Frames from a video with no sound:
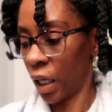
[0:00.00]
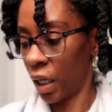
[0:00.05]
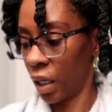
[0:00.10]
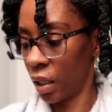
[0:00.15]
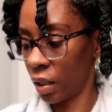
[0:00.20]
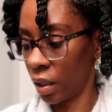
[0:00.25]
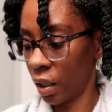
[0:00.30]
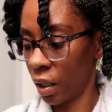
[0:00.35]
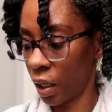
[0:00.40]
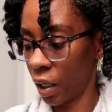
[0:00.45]

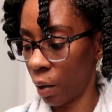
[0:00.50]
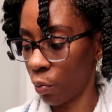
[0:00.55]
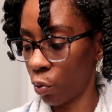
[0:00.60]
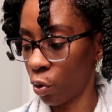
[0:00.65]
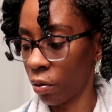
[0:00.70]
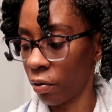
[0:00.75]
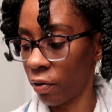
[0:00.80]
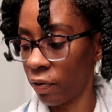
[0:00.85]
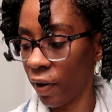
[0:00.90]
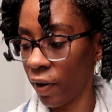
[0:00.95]
and then I'm
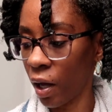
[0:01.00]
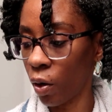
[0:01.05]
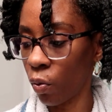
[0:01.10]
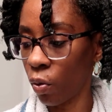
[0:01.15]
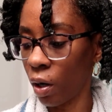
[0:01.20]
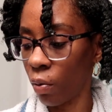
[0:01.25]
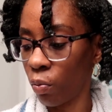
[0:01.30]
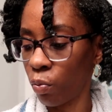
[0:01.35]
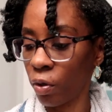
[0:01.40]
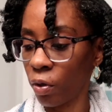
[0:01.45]
gonna
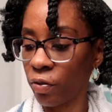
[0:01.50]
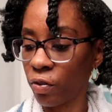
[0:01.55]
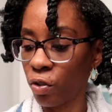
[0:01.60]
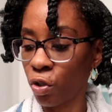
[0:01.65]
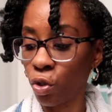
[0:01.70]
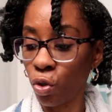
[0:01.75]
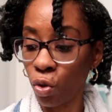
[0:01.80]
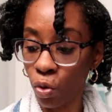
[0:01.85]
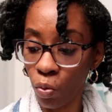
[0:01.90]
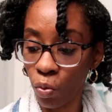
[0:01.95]
follow up
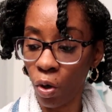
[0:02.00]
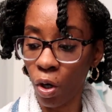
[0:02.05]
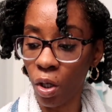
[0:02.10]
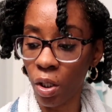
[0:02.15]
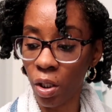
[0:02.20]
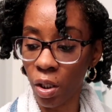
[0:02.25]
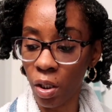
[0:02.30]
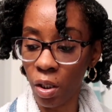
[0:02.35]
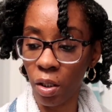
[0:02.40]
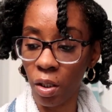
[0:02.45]
with two
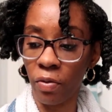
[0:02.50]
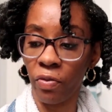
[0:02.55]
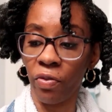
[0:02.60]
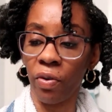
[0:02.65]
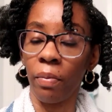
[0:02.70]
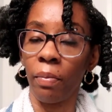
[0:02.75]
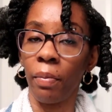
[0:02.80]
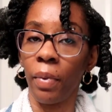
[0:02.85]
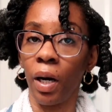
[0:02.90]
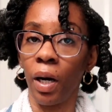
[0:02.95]
washes
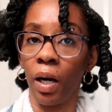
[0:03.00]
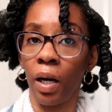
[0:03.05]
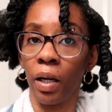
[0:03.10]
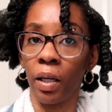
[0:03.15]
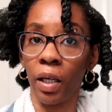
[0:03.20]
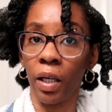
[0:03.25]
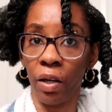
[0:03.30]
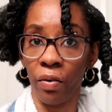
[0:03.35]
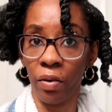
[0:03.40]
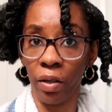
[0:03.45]
from
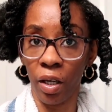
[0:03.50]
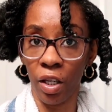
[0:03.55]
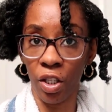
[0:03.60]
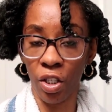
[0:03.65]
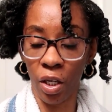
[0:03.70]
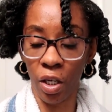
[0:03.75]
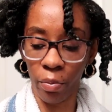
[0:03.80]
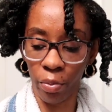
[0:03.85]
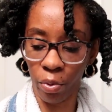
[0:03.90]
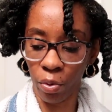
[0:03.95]
my
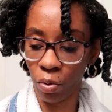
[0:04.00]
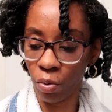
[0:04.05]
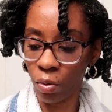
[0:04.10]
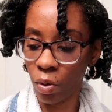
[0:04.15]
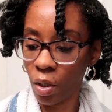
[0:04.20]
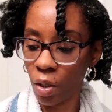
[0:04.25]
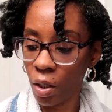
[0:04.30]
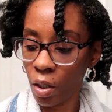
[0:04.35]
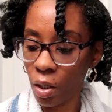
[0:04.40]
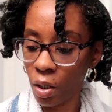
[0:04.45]
KeraCare shampoo
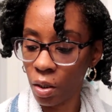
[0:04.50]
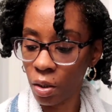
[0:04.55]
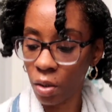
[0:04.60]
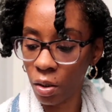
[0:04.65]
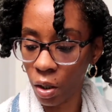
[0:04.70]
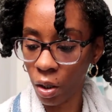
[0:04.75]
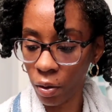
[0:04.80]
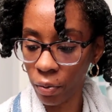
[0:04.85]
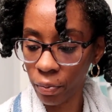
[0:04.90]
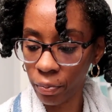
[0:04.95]

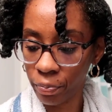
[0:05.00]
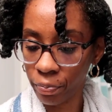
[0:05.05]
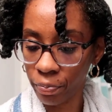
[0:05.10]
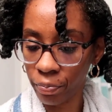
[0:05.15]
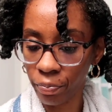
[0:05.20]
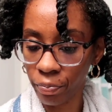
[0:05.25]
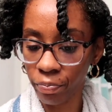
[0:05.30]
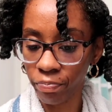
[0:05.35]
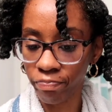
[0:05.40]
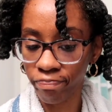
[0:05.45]
so
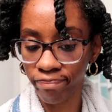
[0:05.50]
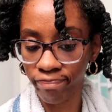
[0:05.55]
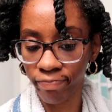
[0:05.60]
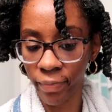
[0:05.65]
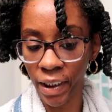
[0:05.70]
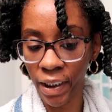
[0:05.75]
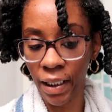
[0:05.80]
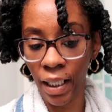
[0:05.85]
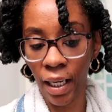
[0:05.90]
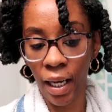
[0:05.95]

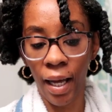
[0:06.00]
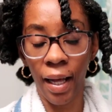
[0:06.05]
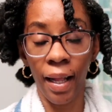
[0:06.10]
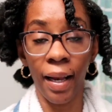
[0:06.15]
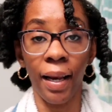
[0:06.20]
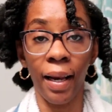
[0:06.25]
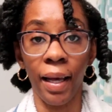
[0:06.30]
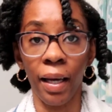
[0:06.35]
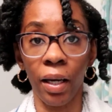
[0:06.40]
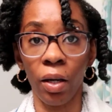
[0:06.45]

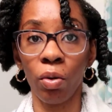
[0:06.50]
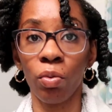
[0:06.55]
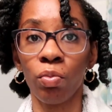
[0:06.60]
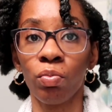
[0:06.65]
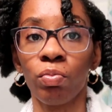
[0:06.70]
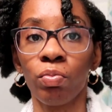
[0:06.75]
there you go